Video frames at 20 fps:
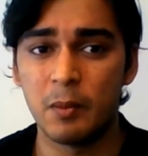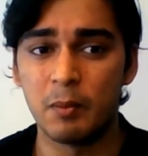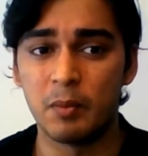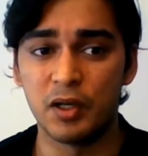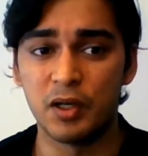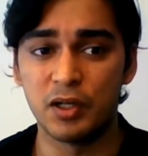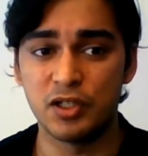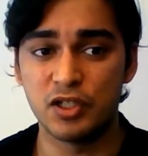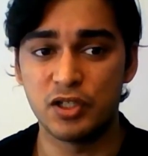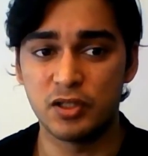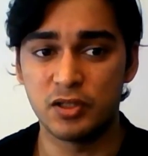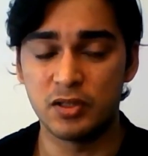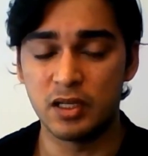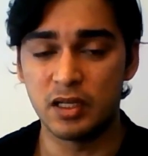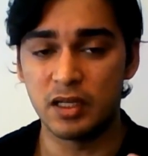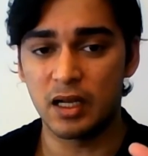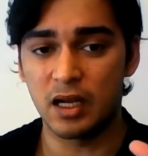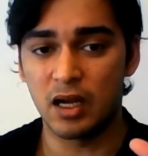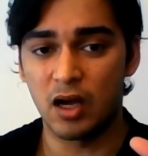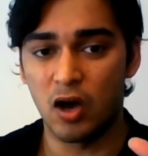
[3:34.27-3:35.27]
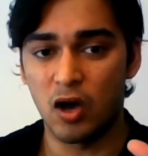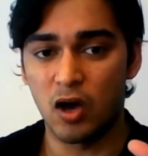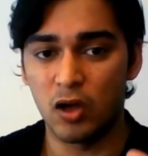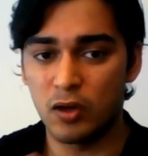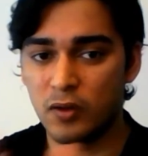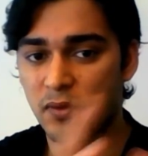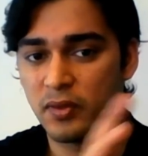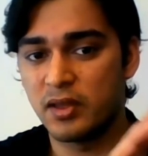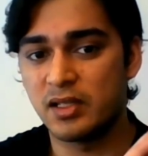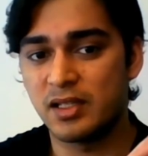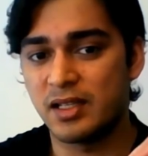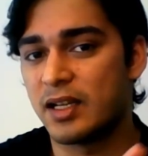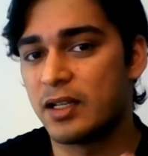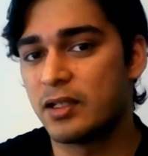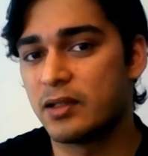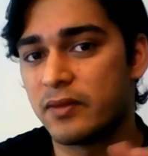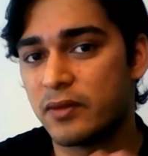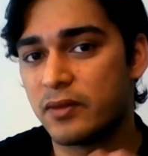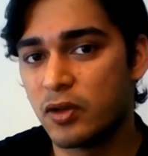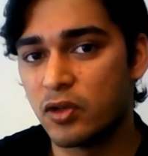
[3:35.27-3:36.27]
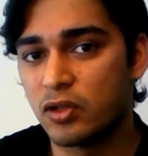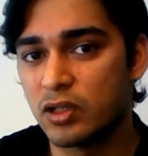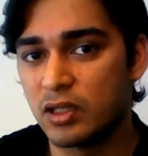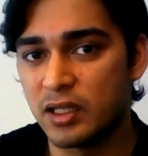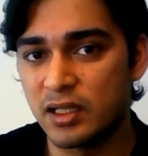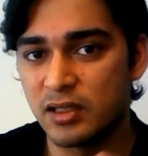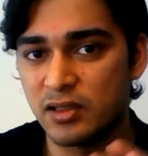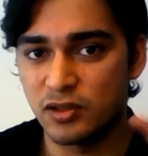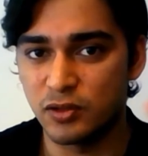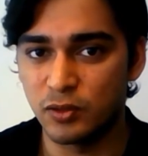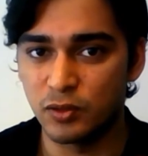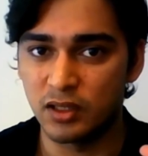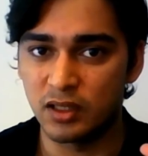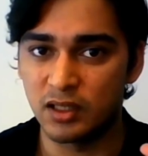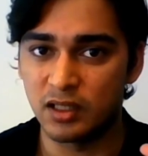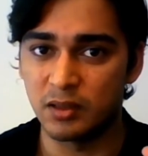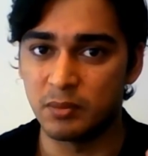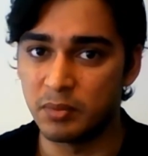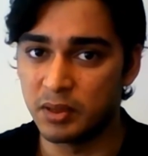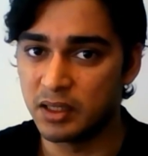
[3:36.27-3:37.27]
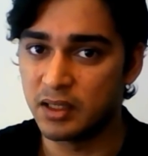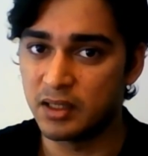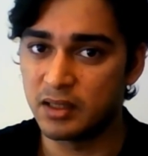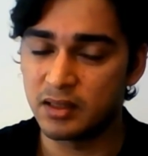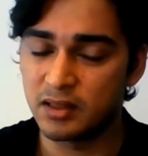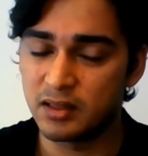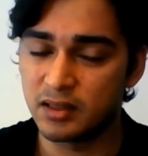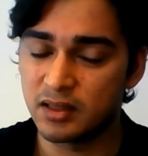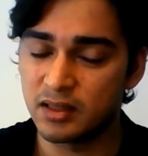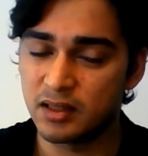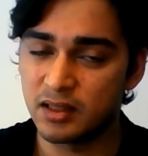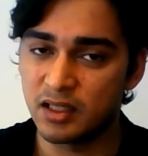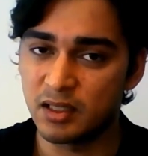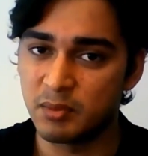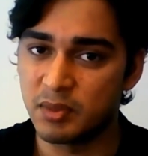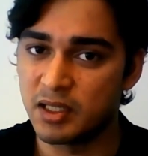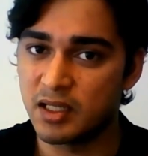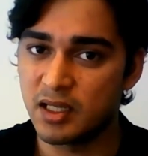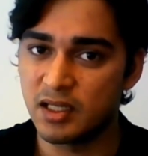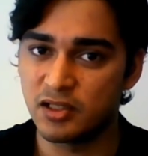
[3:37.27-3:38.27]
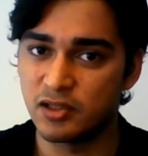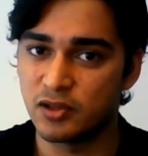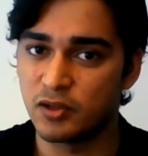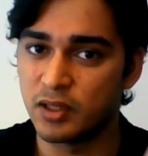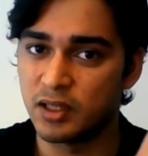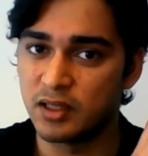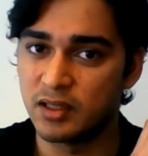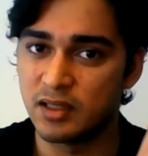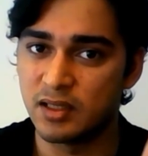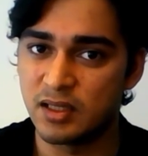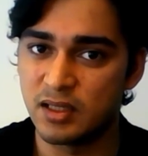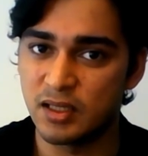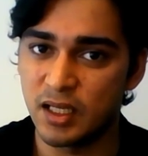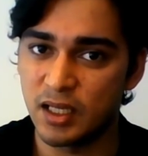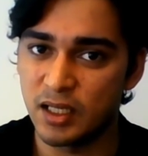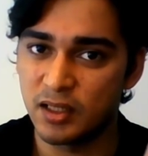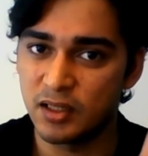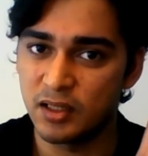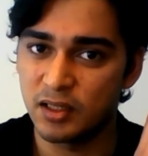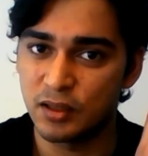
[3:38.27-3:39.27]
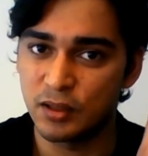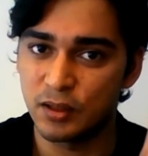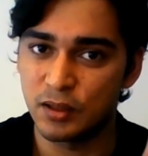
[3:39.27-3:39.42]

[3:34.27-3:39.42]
but all of this kind of correlates to the Kabira story, the Sant